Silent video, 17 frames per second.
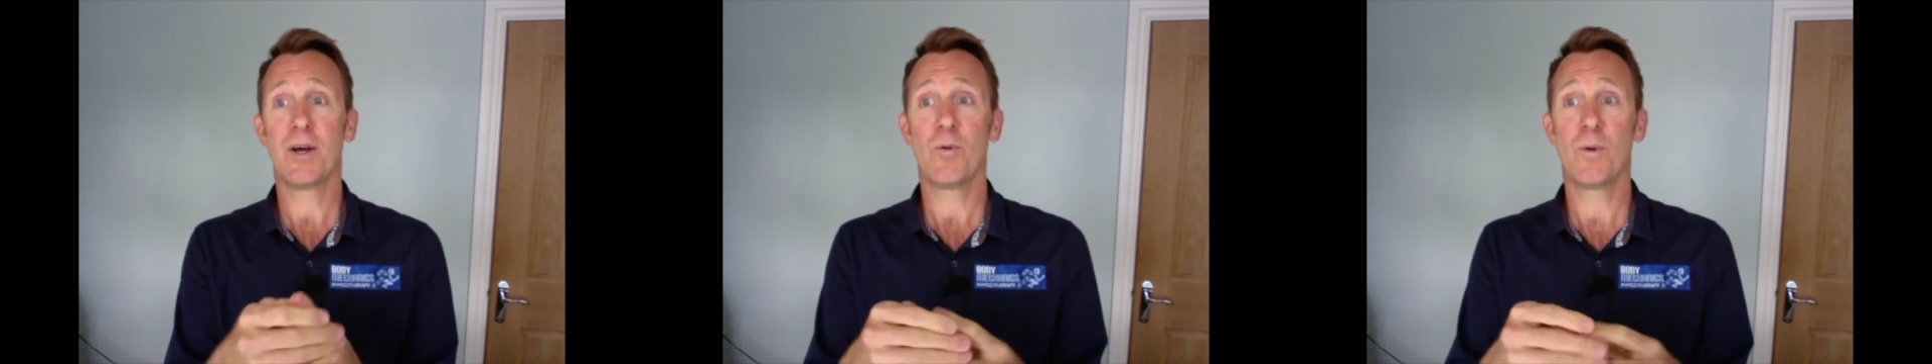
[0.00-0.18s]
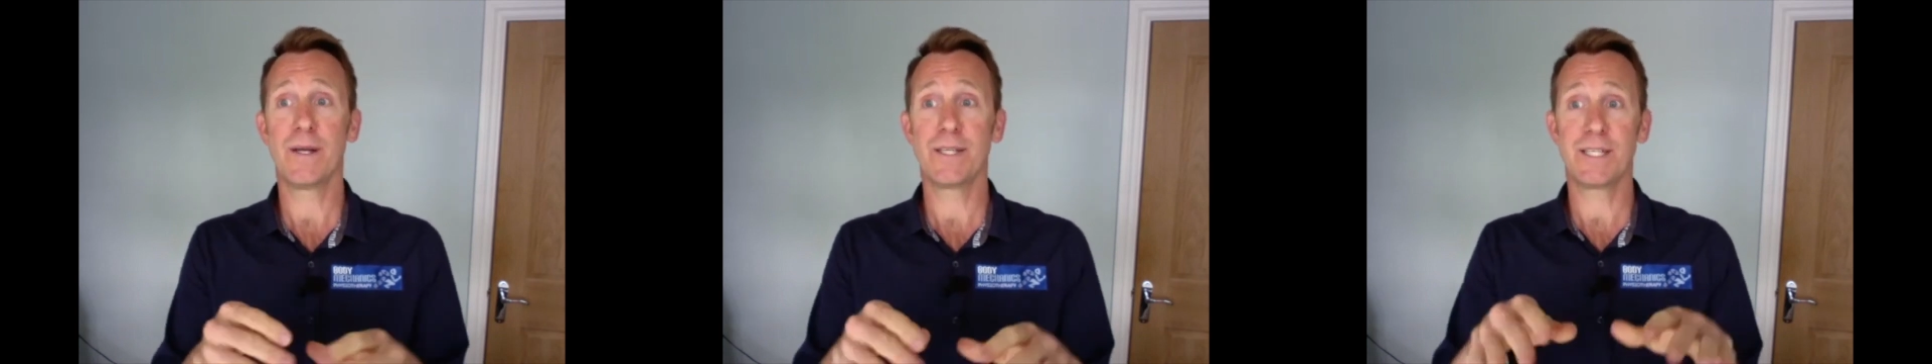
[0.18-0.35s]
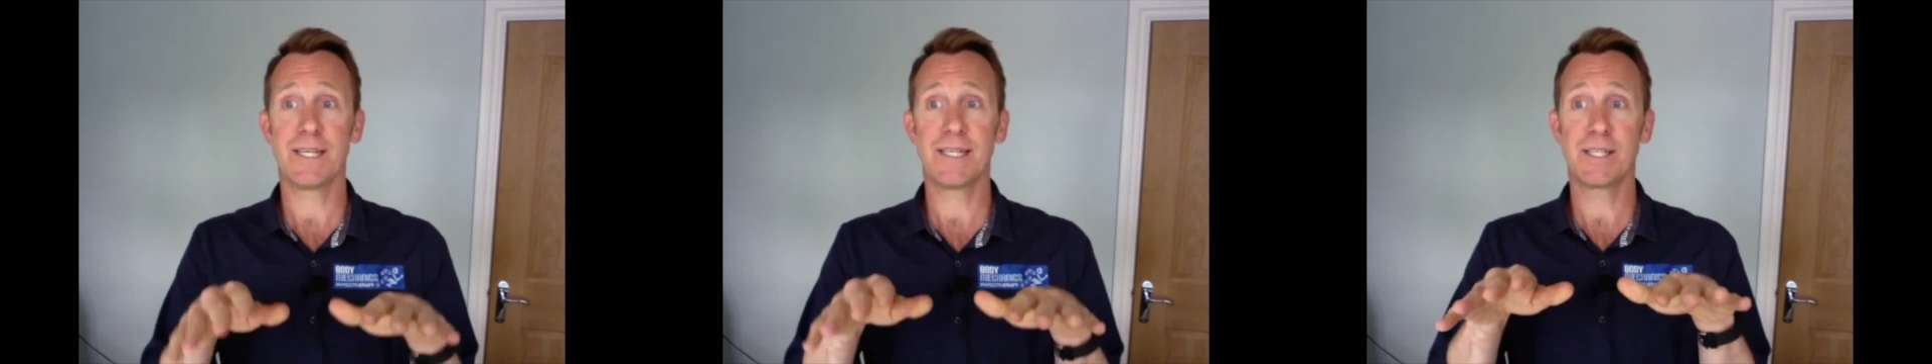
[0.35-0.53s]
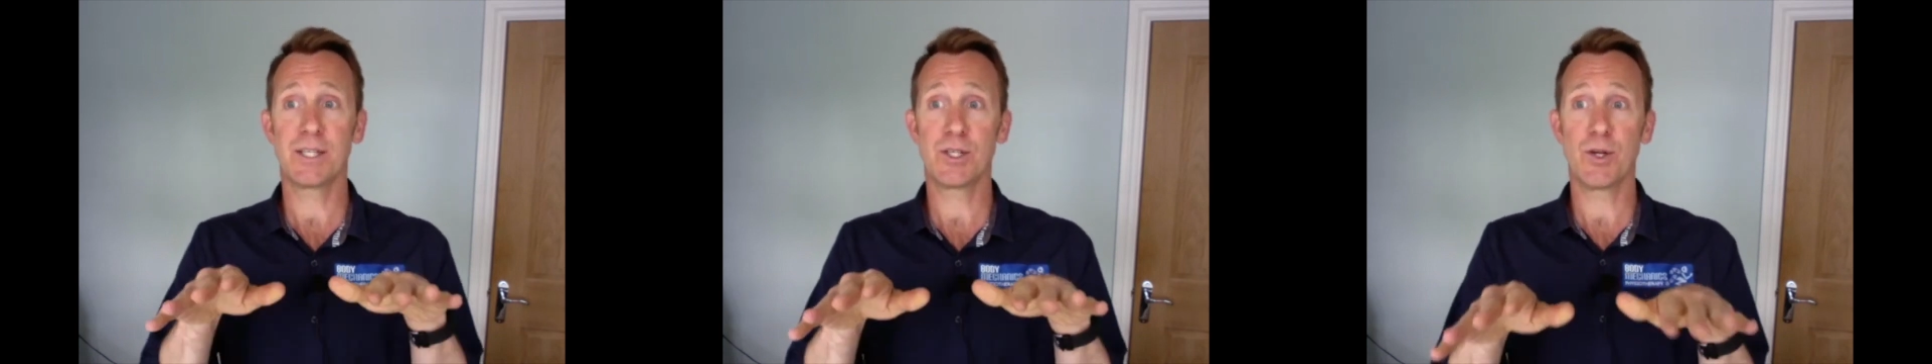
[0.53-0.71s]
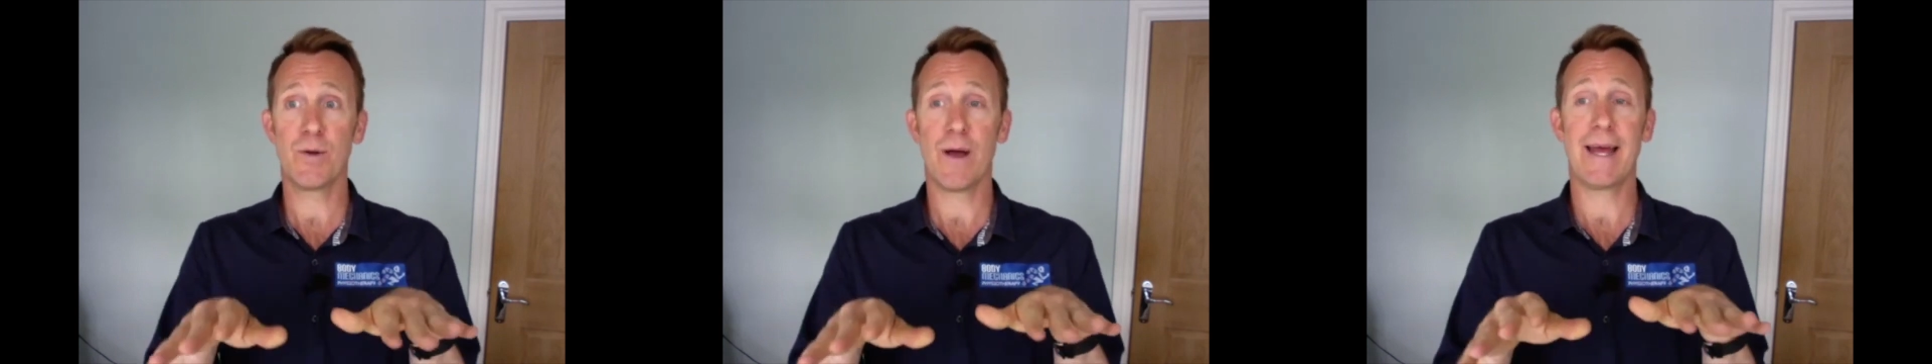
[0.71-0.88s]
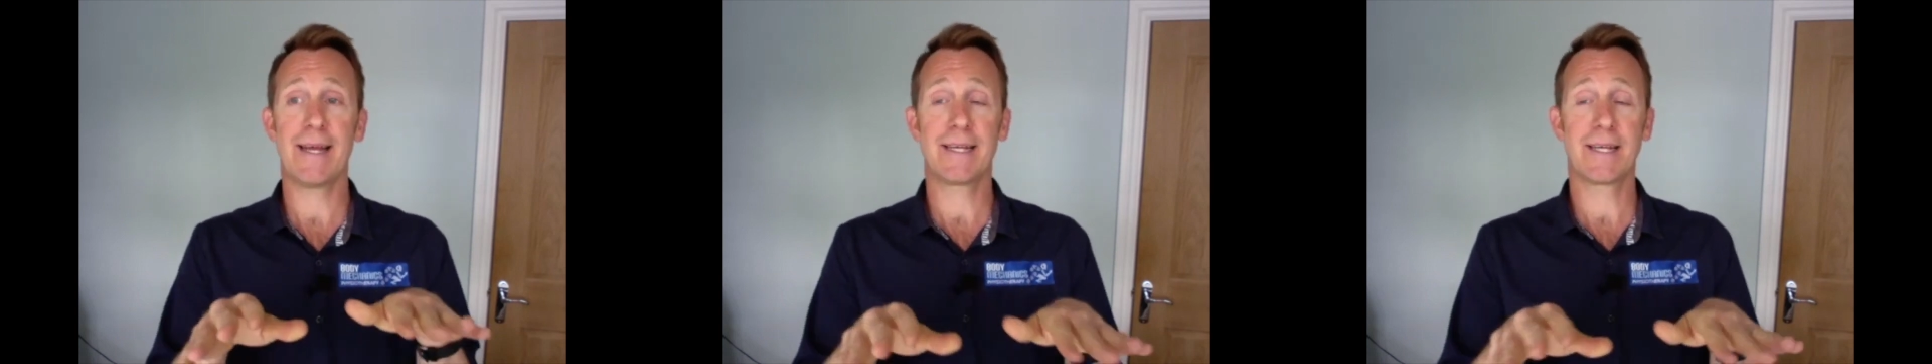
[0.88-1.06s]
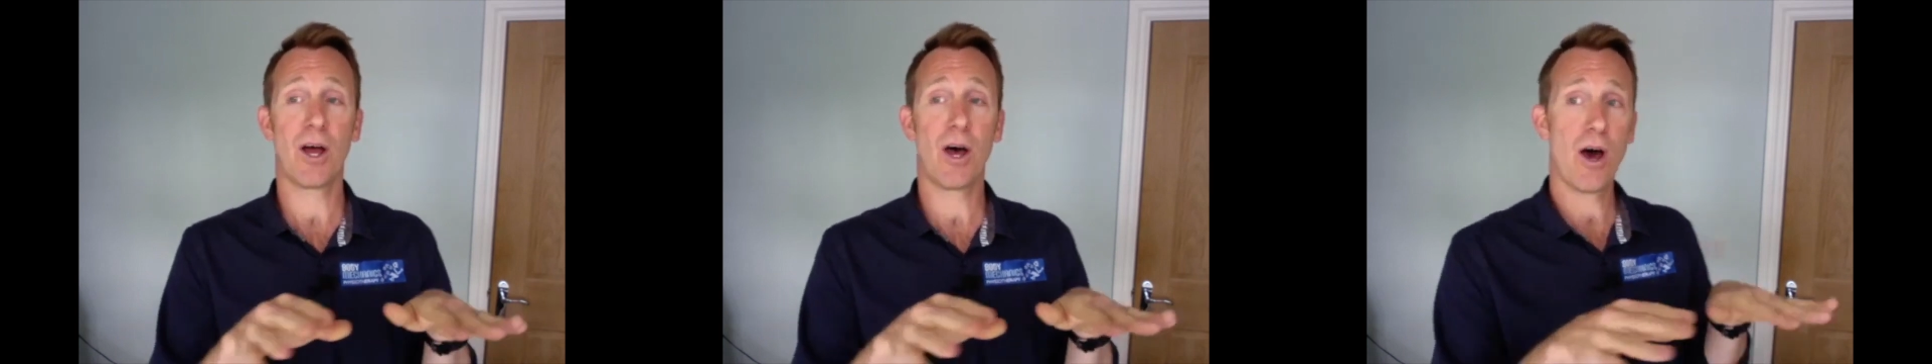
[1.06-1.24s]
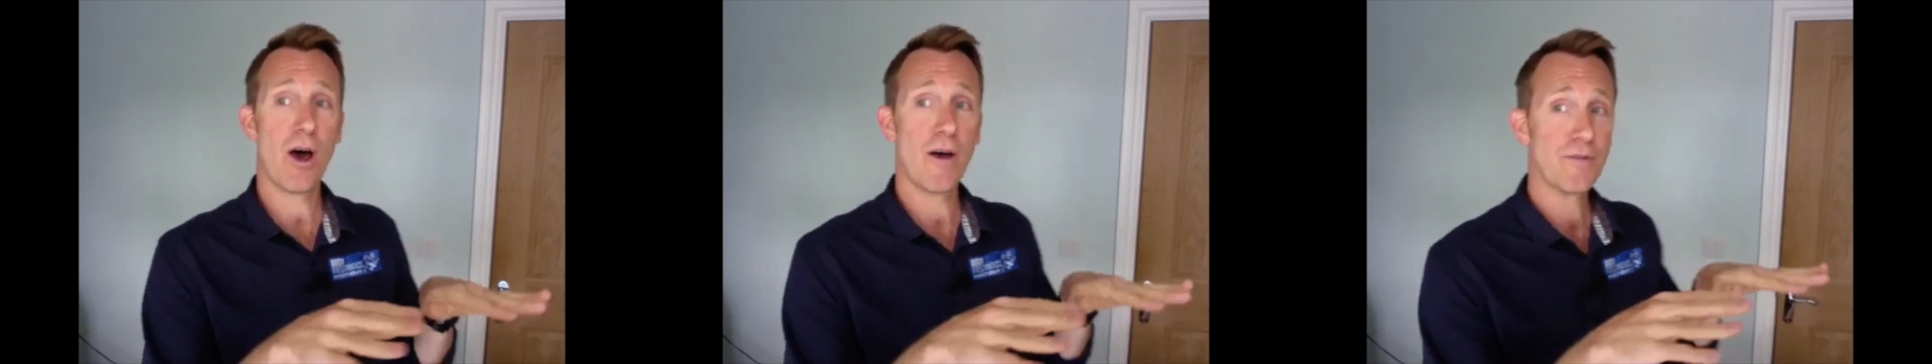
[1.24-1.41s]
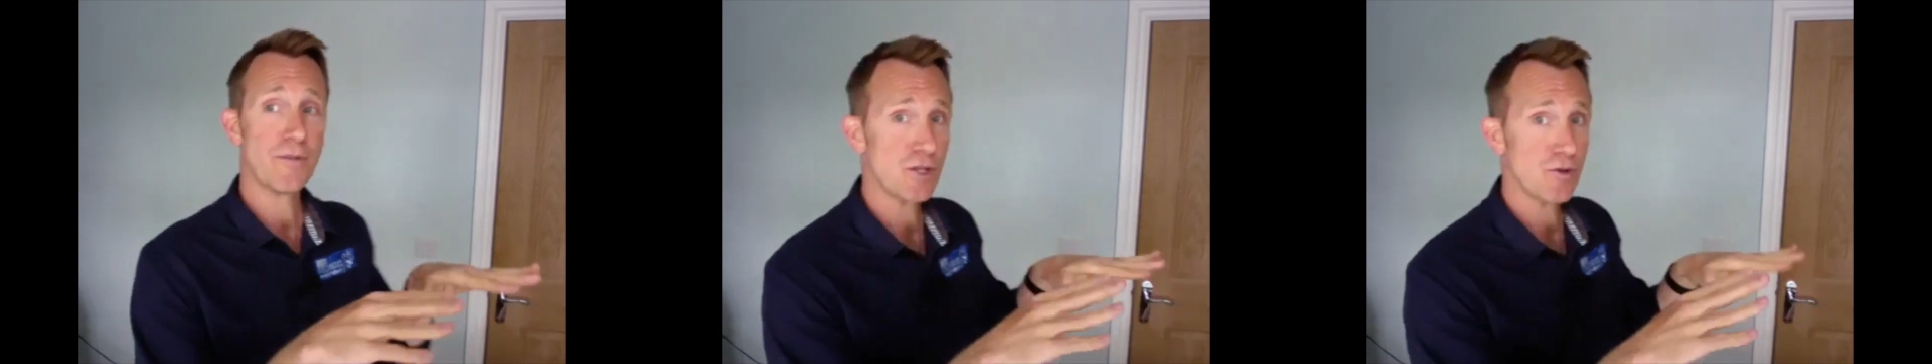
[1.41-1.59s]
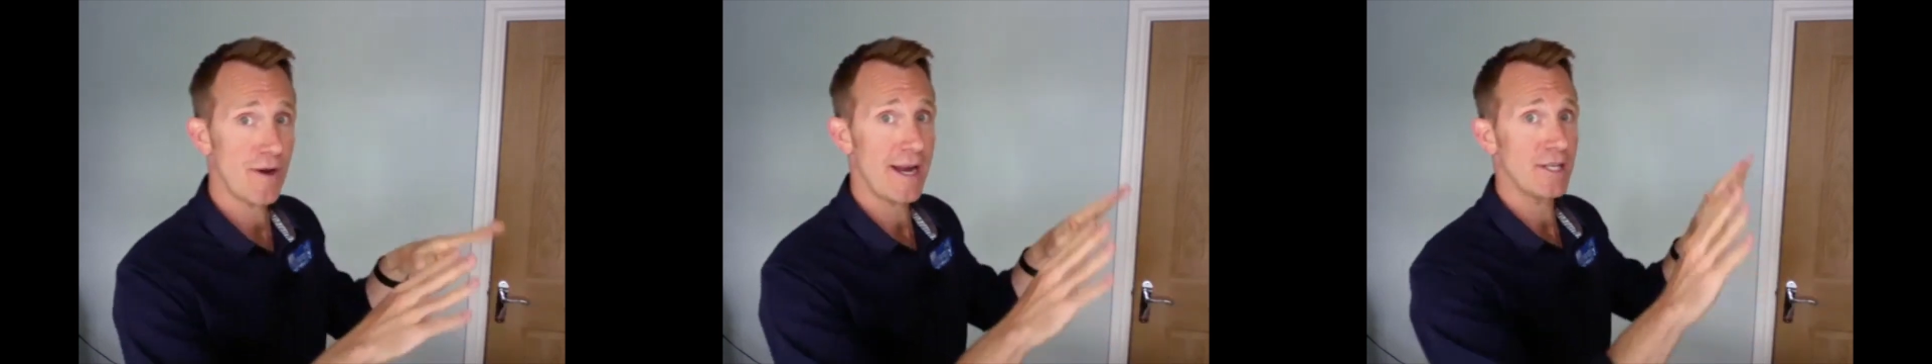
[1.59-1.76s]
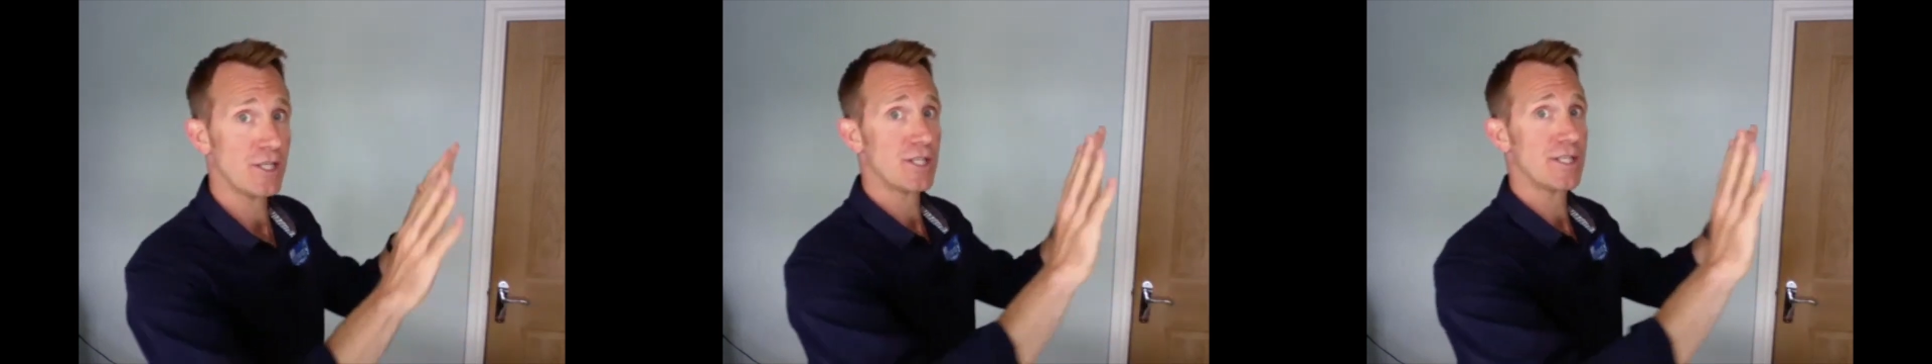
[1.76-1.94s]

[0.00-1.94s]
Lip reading: which is to do a calf stretch,